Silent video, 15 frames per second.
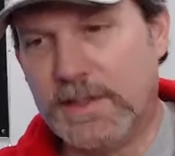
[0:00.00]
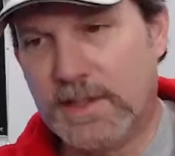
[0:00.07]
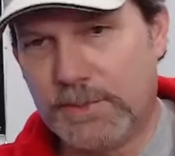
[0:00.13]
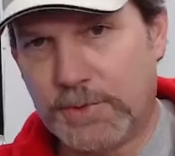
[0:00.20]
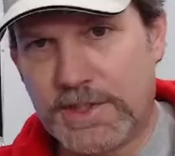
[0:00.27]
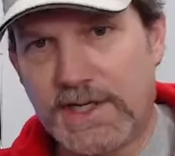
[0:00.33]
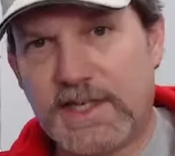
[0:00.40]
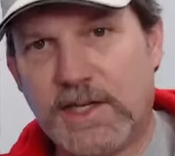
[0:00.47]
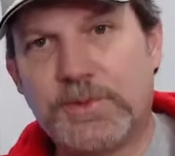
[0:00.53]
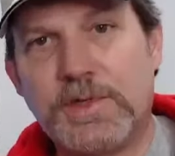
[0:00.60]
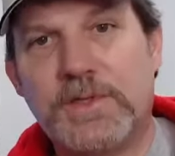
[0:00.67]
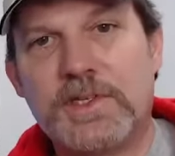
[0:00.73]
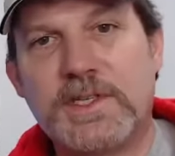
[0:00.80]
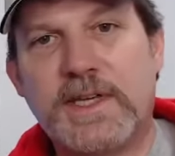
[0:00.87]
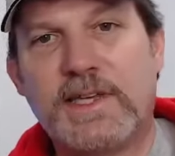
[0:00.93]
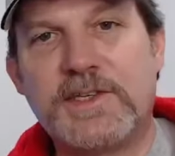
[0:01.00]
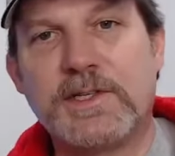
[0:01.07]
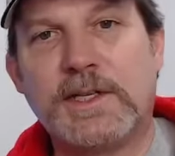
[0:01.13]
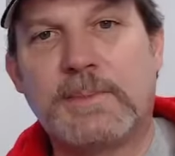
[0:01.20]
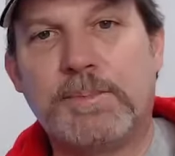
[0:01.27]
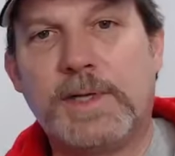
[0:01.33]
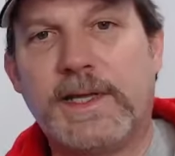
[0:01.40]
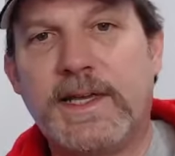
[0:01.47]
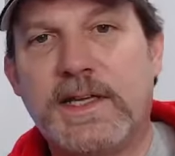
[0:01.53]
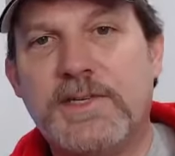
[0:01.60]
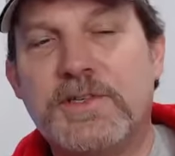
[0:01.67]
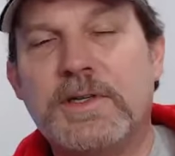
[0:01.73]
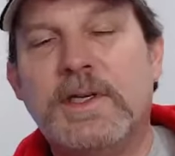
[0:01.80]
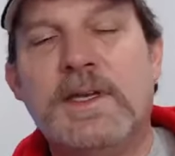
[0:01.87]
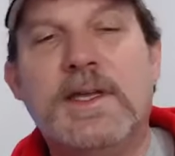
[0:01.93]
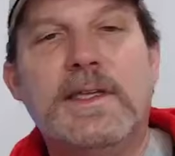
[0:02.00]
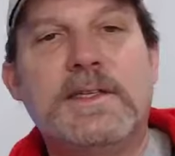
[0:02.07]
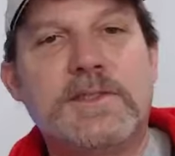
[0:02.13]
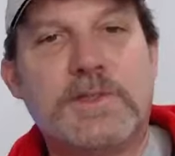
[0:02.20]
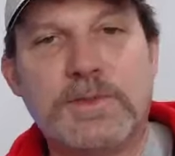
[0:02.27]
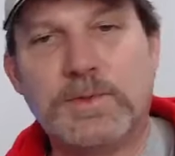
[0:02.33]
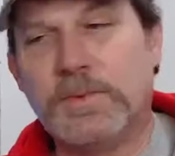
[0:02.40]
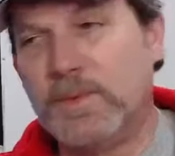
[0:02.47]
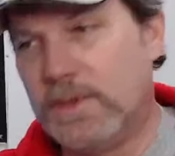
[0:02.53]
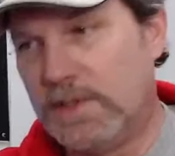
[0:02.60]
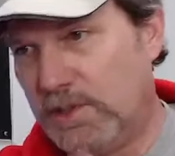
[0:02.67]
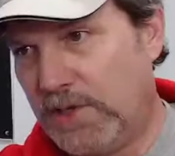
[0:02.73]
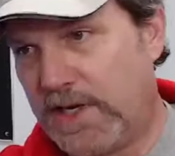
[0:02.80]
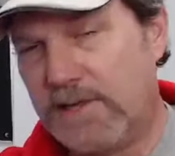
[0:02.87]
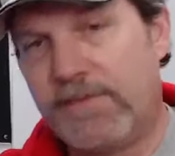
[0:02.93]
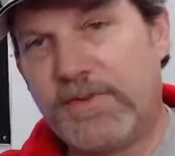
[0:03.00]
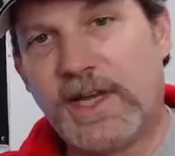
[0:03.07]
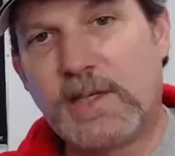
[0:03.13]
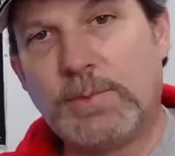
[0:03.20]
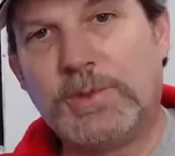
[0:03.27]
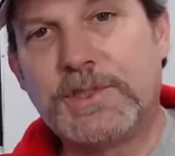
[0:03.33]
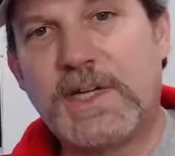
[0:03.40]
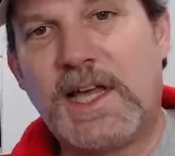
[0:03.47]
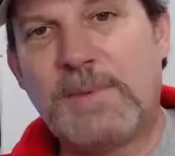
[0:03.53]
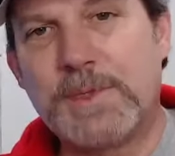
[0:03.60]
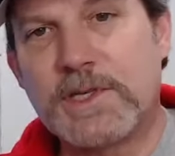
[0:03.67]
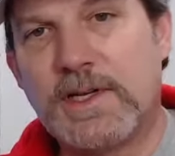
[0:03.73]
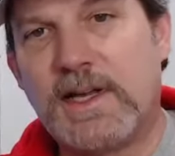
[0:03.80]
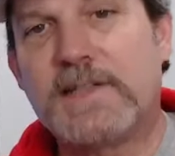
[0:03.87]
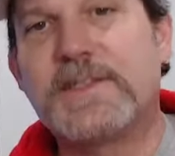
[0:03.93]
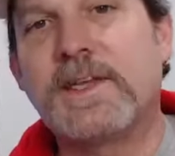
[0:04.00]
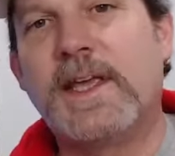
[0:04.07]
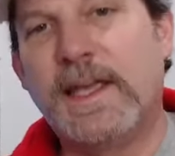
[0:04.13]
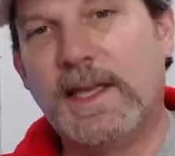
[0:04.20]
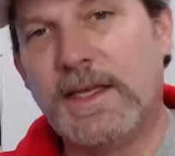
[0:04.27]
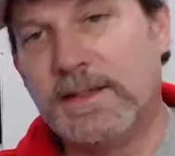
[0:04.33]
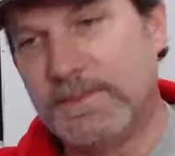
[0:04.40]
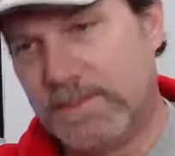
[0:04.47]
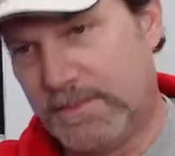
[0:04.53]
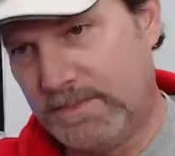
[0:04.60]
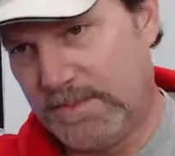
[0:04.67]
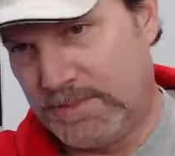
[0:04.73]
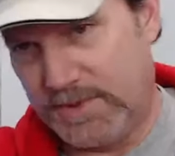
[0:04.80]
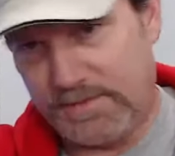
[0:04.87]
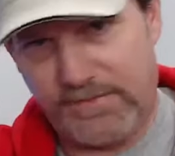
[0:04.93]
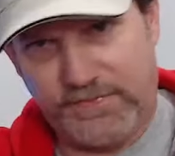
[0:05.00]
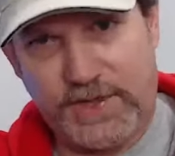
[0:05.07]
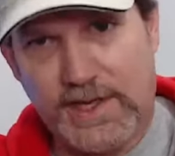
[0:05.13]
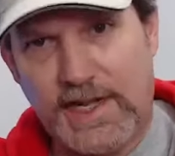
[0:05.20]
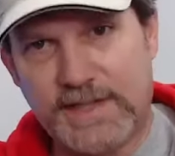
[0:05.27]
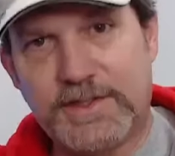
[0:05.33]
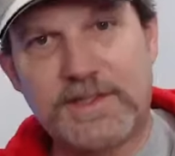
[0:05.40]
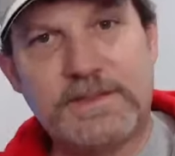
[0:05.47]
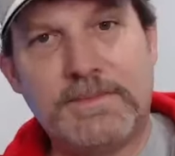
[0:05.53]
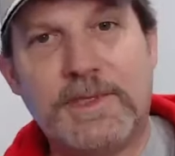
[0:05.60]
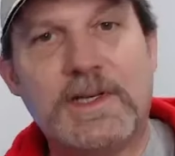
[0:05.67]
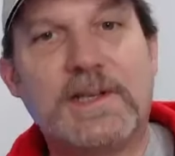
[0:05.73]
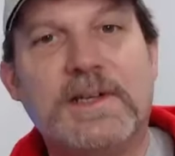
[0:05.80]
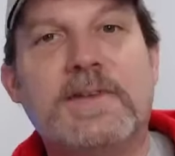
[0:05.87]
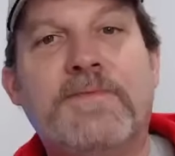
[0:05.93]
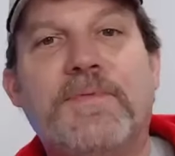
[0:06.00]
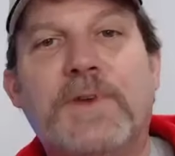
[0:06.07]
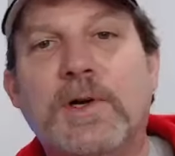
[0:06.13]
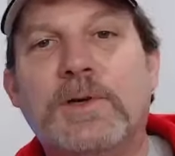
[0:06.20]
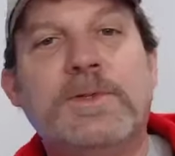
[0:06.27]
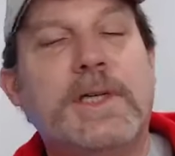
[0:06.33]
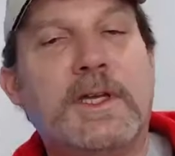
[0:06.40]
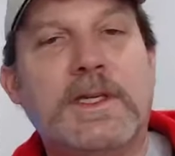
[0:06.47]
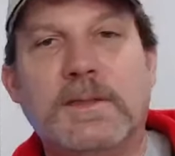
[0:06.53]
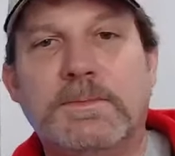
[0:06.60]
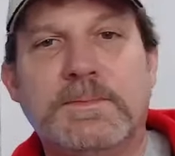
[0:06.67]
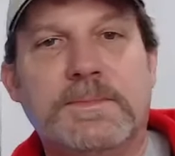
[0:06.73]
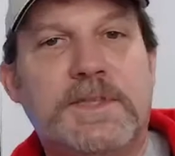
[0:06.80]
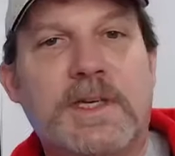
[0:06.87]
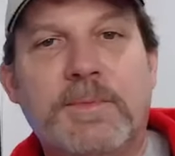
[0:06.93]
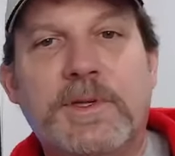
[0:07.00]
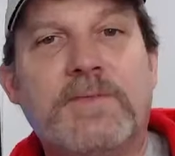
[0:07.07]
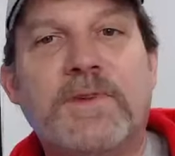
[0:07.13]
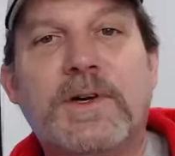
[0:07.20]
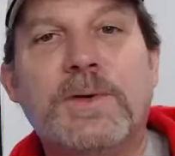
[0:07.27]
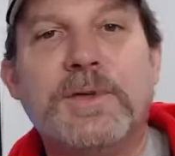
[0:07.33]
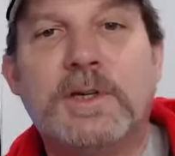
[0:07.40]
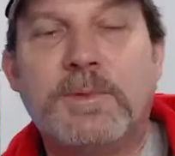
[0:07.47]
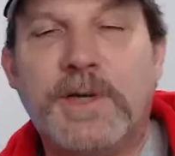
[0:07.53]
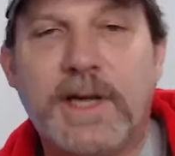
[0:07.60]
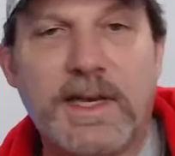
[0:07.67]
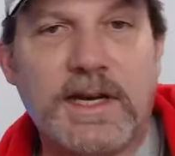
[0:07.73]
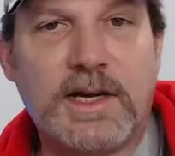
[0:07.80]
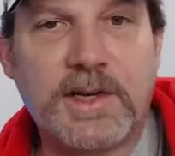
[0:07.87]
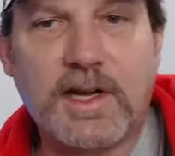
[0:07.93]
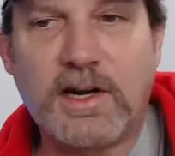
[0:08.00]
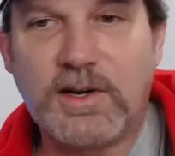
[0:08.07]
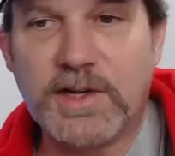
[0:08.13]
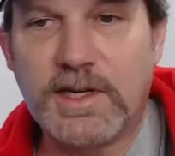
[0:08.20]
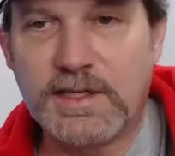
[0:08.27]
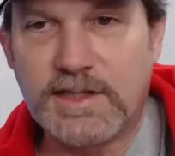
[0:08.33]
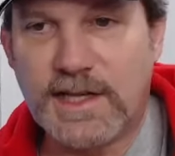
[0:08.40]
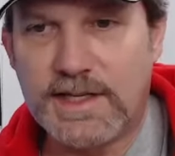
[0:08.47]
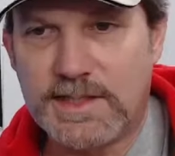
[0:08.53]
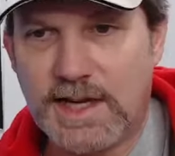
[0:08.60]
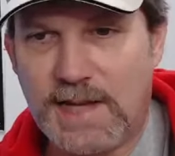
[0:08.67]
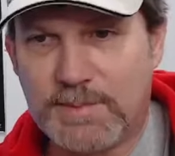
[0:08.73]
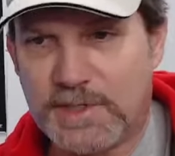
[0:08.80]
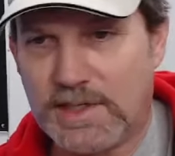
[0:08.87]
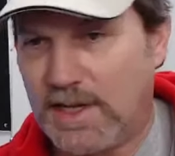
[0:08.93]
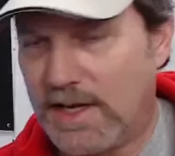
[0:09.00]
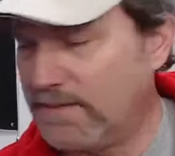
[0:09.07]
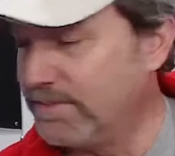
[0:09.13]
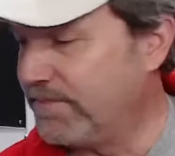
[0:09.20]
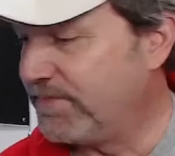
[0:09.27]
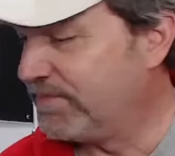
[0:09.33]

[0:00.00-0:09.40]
It will take you to the scheduling page to look at available time slots and fill out the little info and give me your phone number, and I'll call you at that time slot.